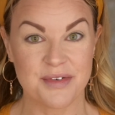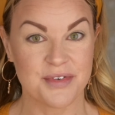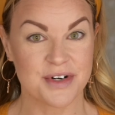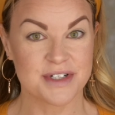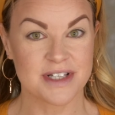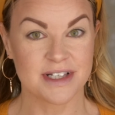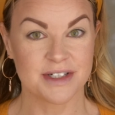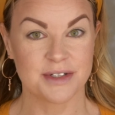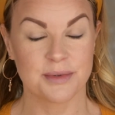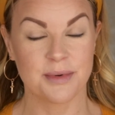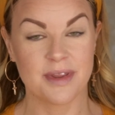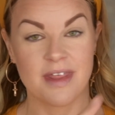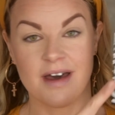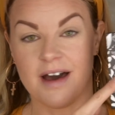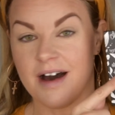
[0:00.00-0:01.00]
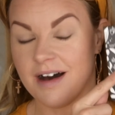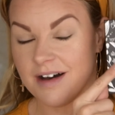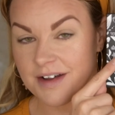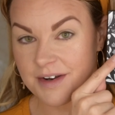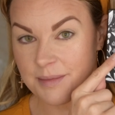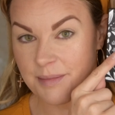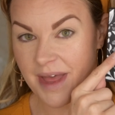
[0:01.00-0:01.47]
first look with the
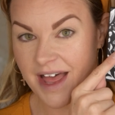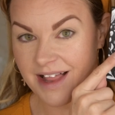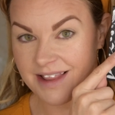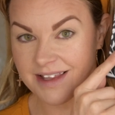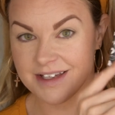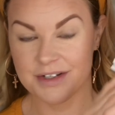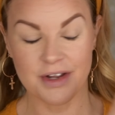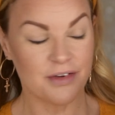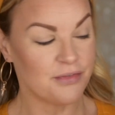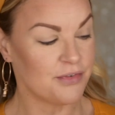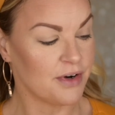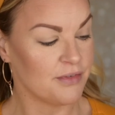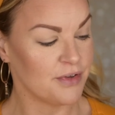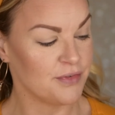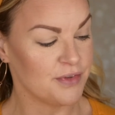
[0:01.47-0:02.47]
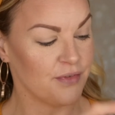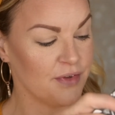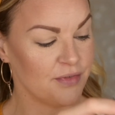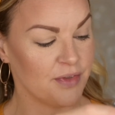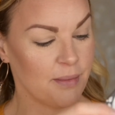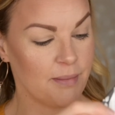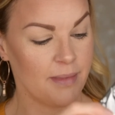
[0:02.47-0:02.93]
Autumn palette from
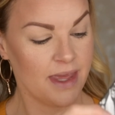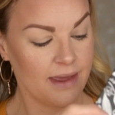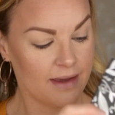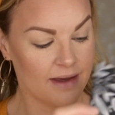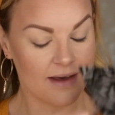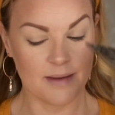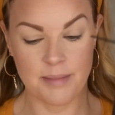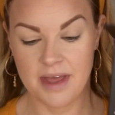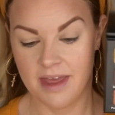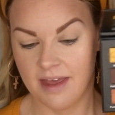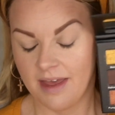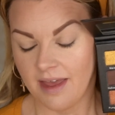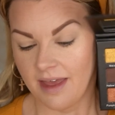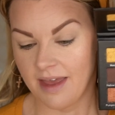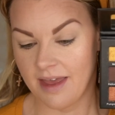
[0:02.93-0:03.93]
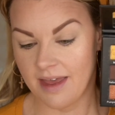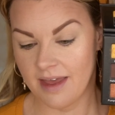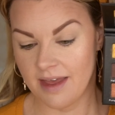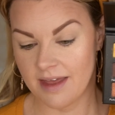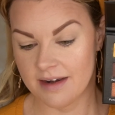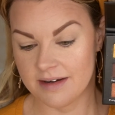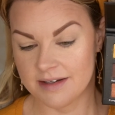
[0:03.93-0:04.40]
5050 Makeup,
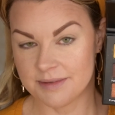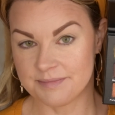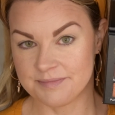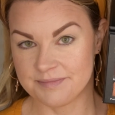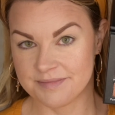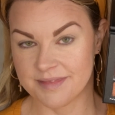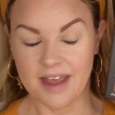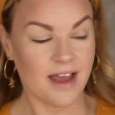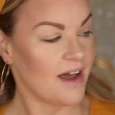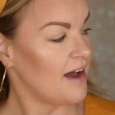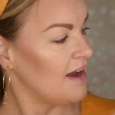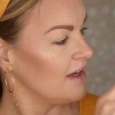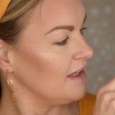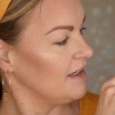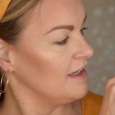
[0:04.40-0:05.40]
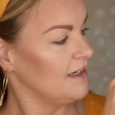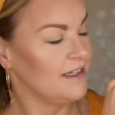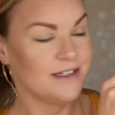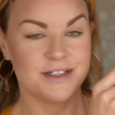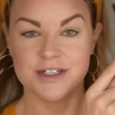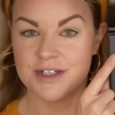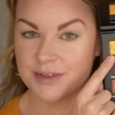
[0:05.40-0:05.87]
and I
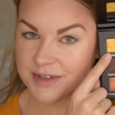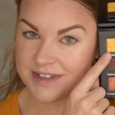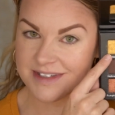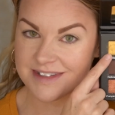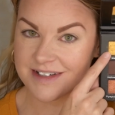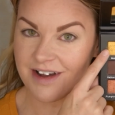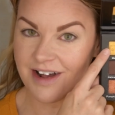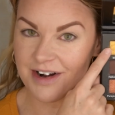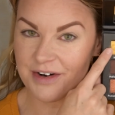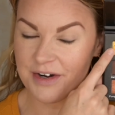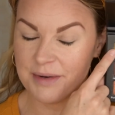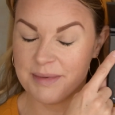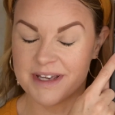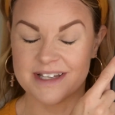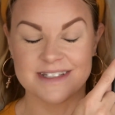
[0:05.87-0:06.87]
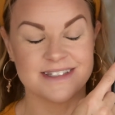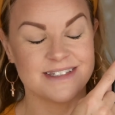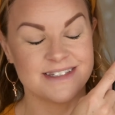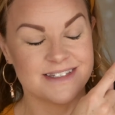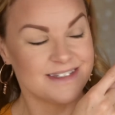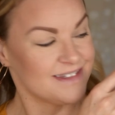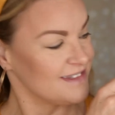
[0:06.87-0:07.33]
need to use this color because
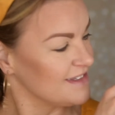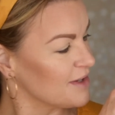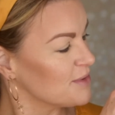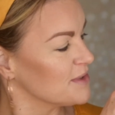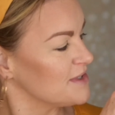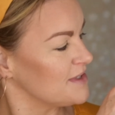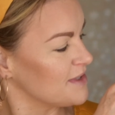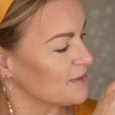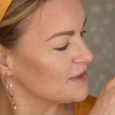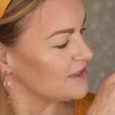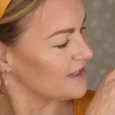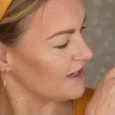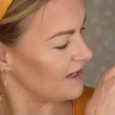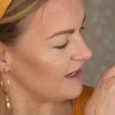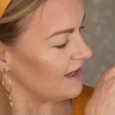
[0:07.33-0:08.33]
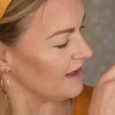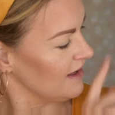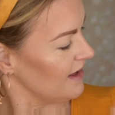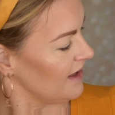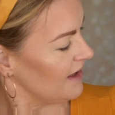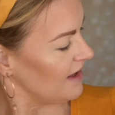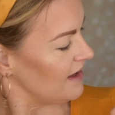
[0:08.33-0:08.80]
this is so, so stunning.
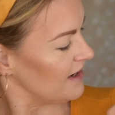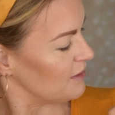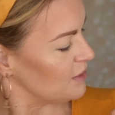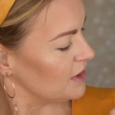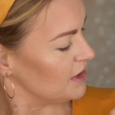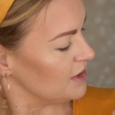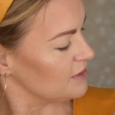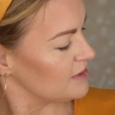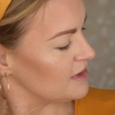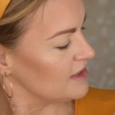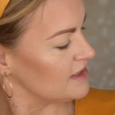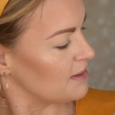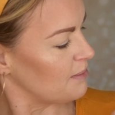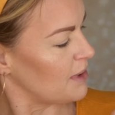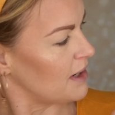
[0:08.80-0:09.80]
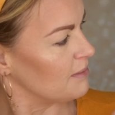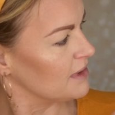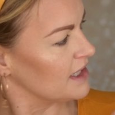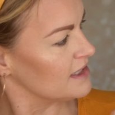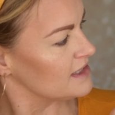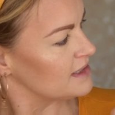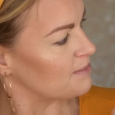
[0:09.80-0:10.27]
And I want to use this
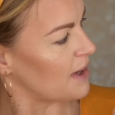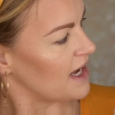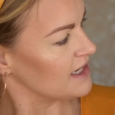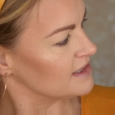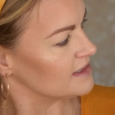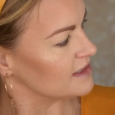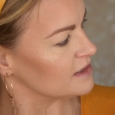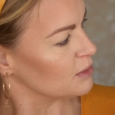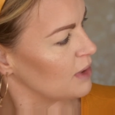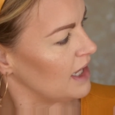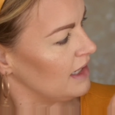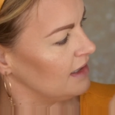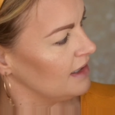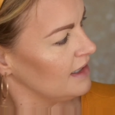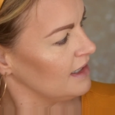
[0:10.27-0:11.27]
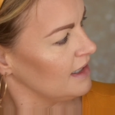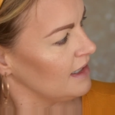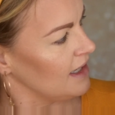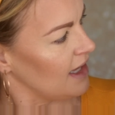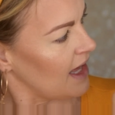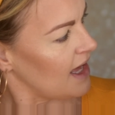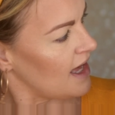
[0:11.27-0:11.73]
pumpkin spice as well
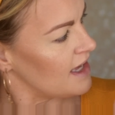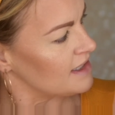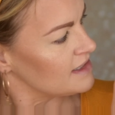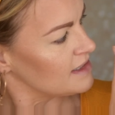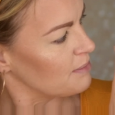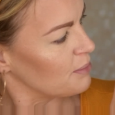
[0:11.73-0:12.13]
as